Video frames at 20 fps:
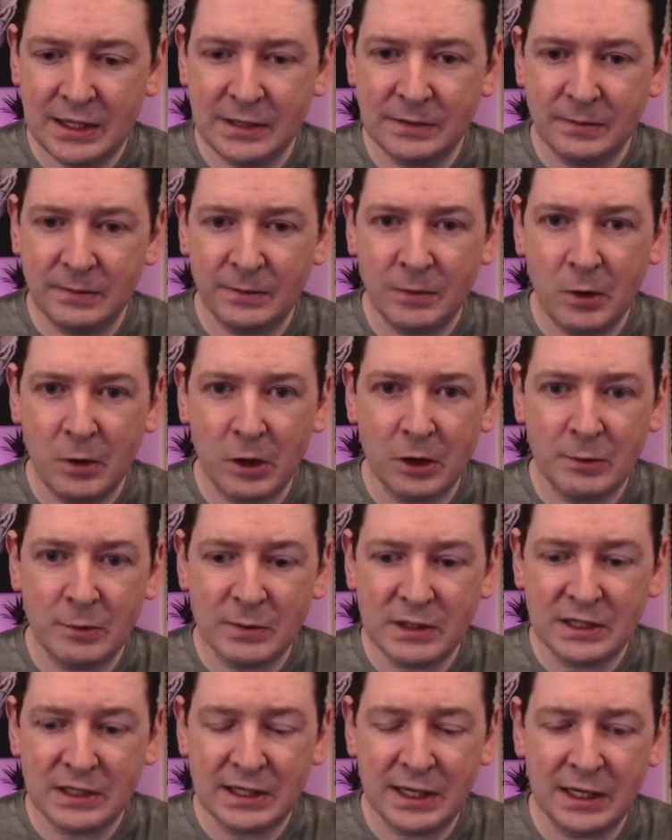for
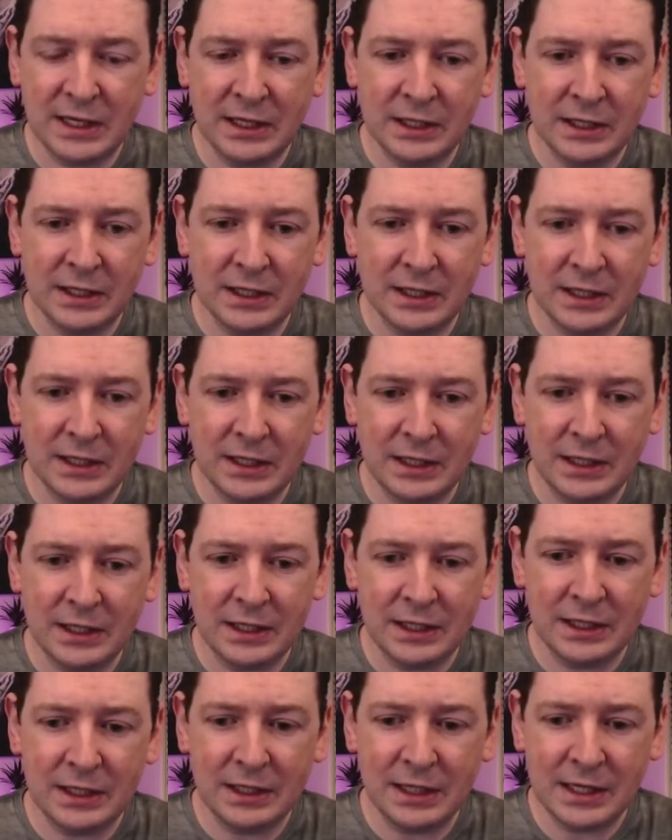argument's sake,
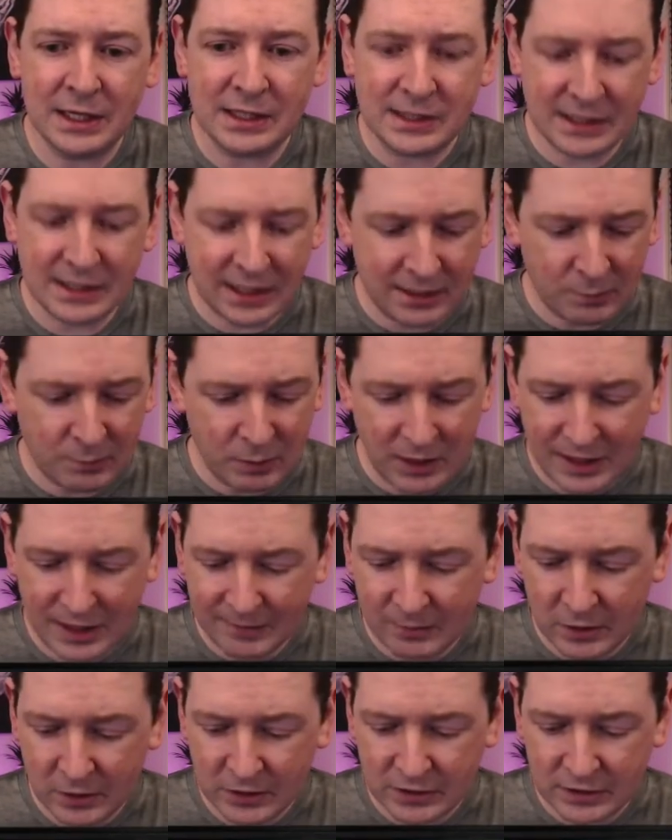let's say we have
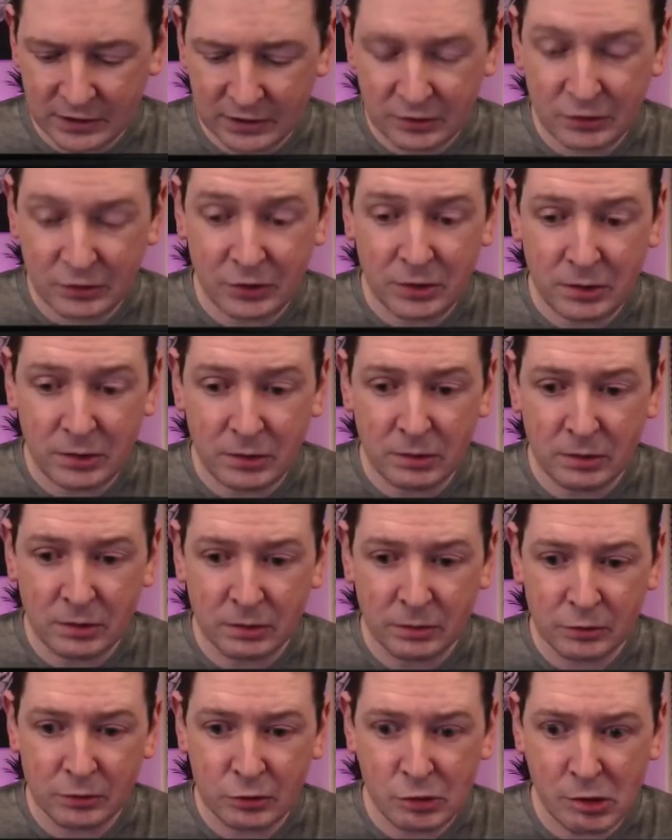got two
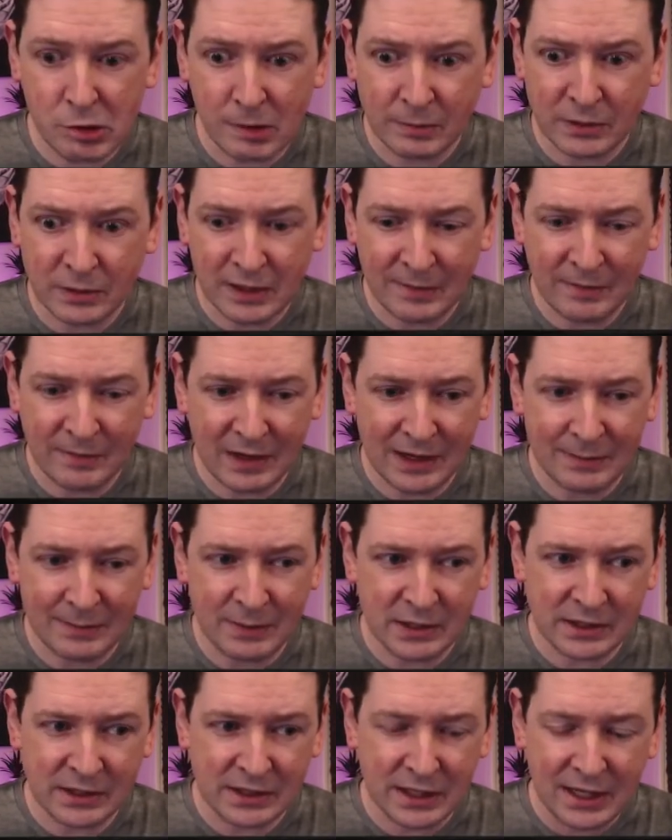
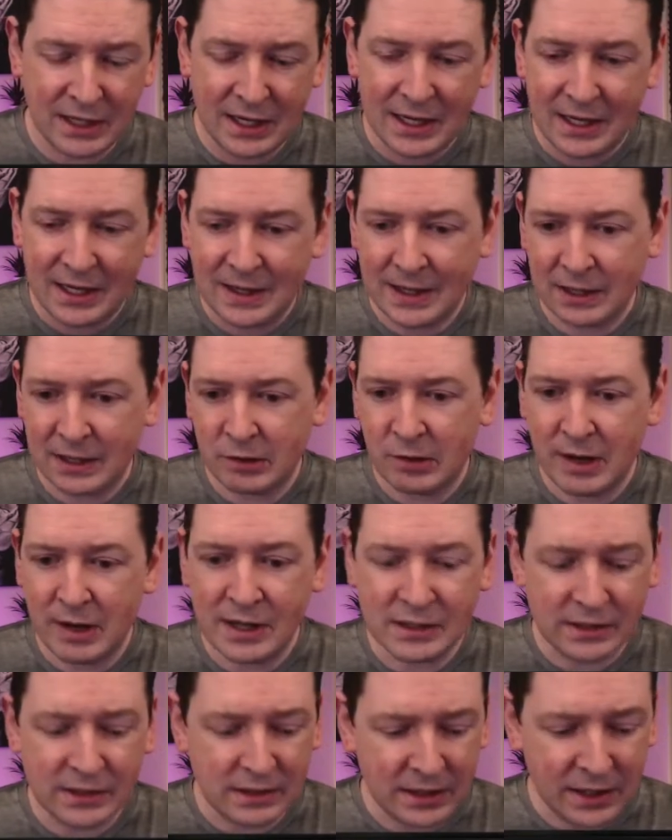developers that
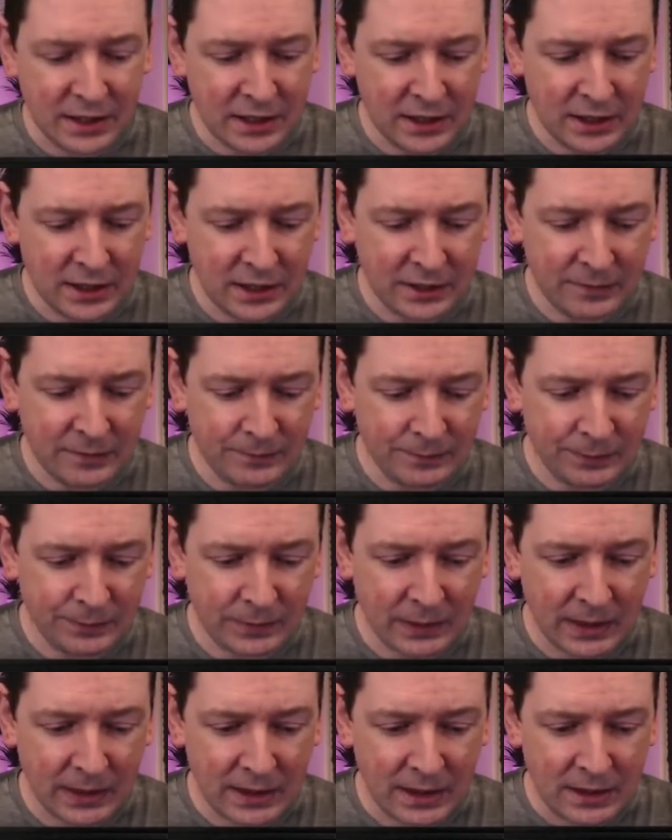creates
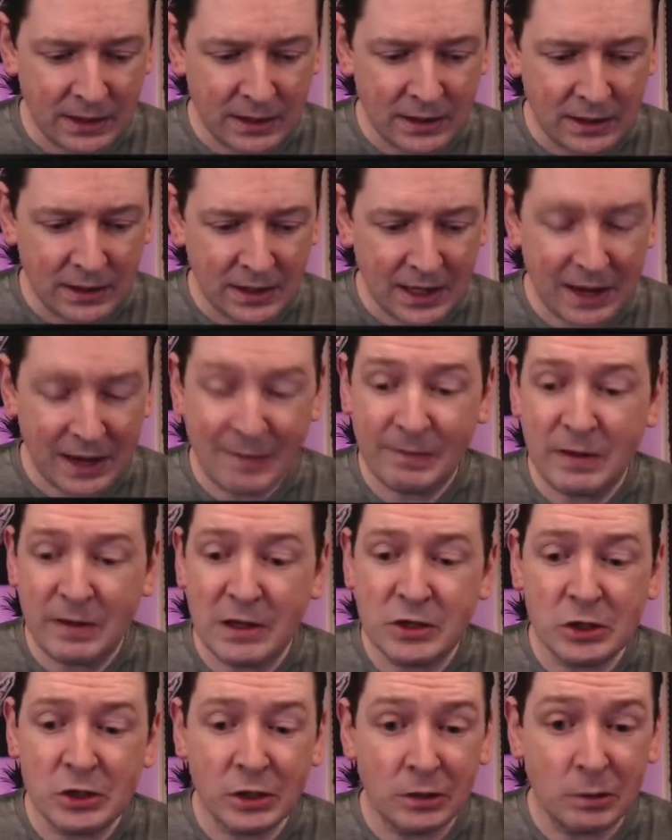a
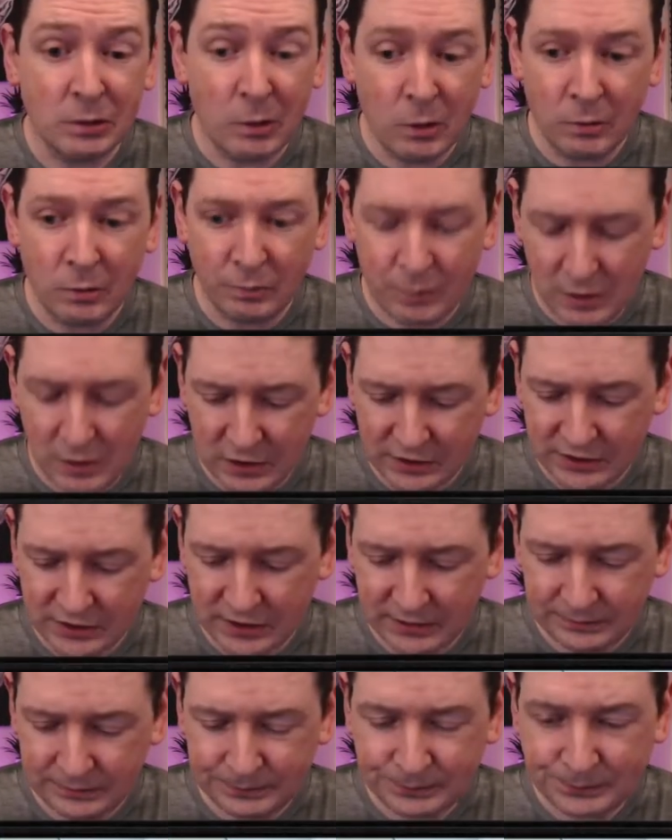feature of master.
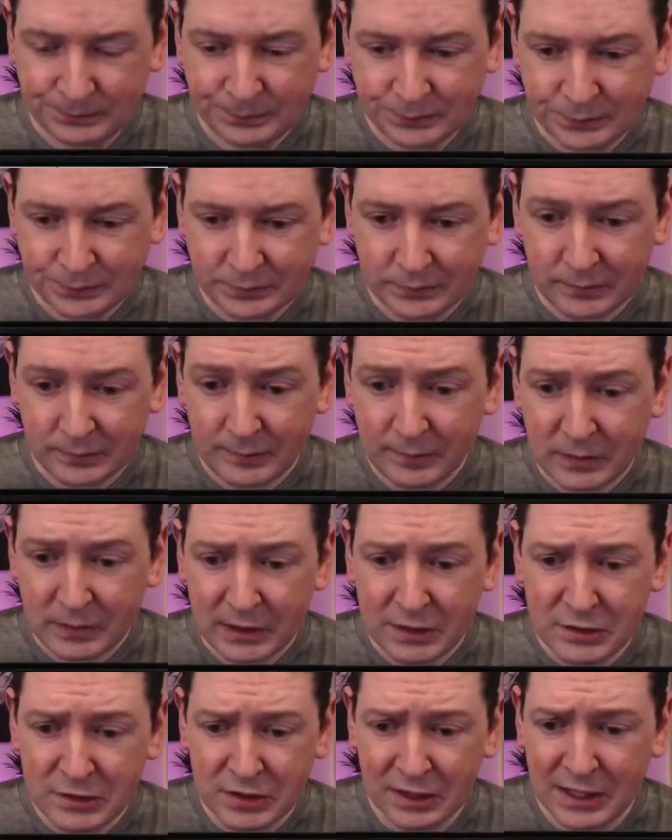
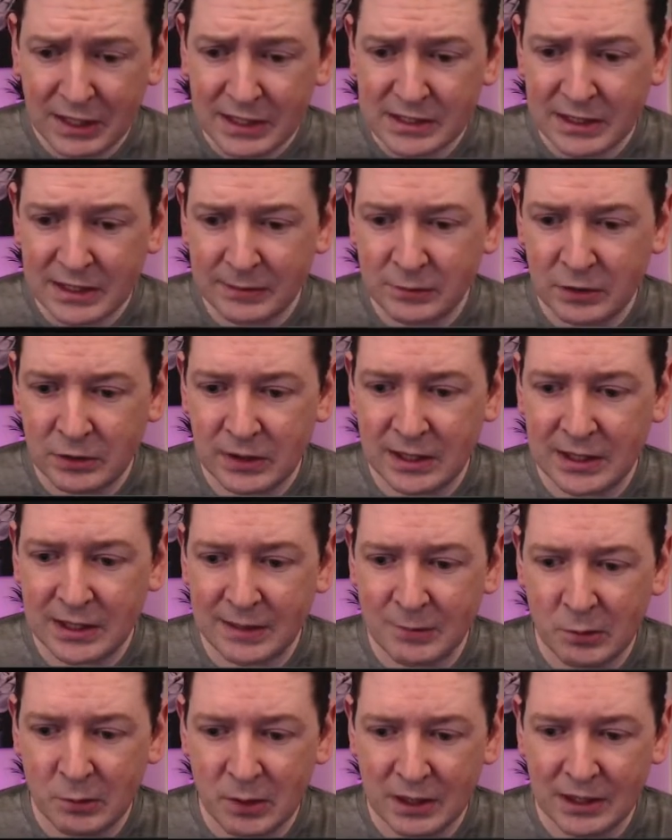So let's undo that done
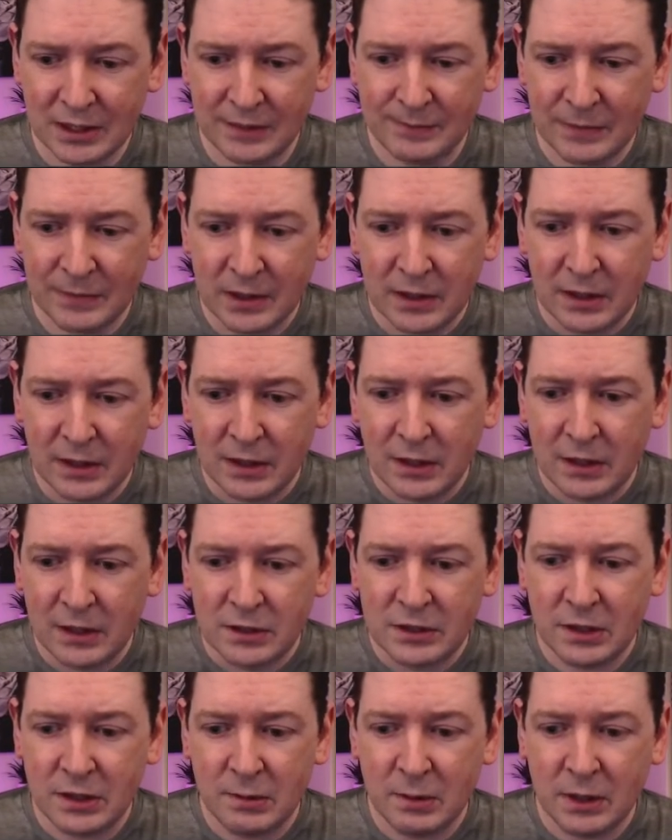quickly.
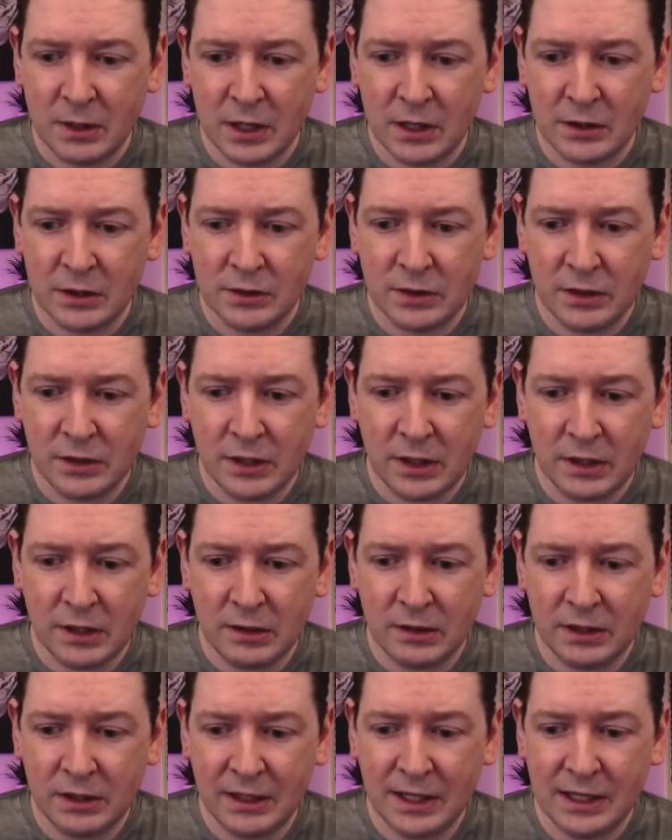So we're going to go
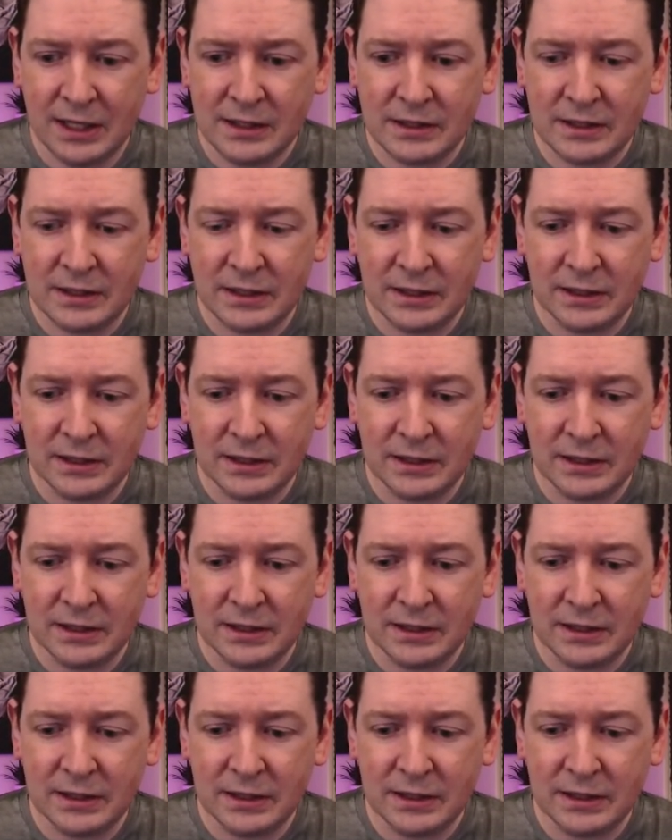get